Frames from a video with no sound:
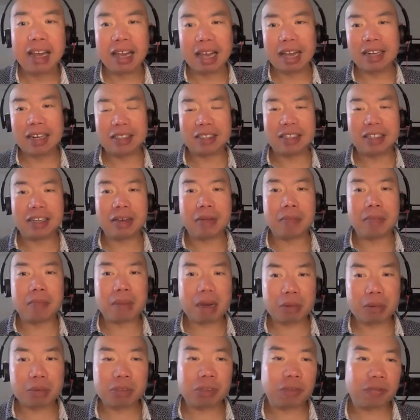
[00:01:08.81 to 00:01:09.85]
and is the
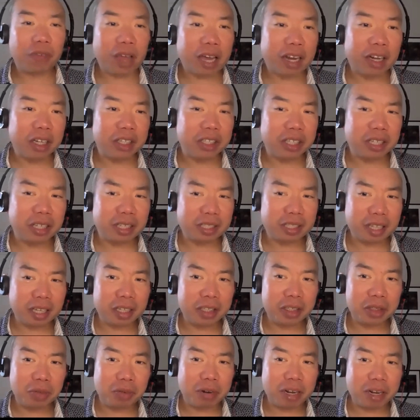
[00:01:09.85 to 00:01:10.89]
amount of energy it
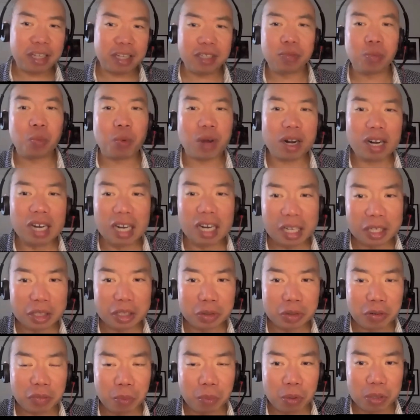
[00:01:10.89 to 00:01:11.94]
takes to raise 1
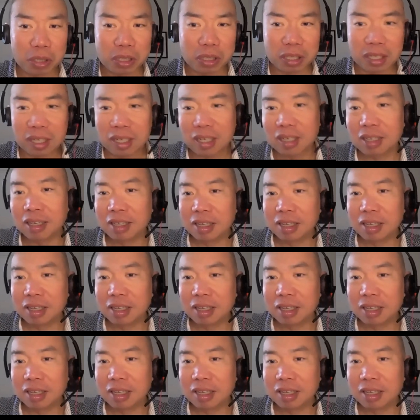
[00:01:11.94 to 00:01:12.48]
liter of water